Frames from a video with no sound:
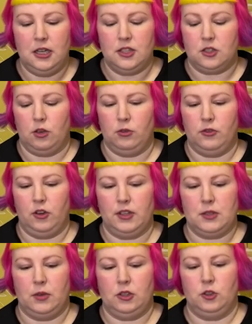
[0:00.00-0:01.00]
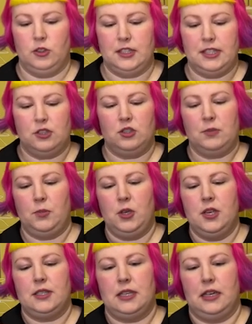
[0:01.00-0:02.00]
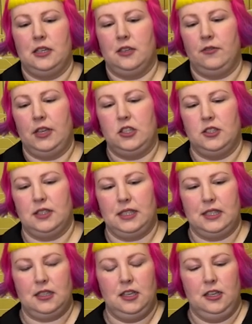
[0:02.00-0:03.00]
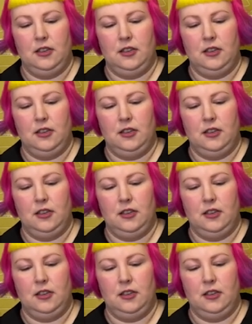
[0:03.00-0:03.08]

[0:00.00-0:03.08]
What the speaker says: So we've got this one called Citrus Burst, and it features these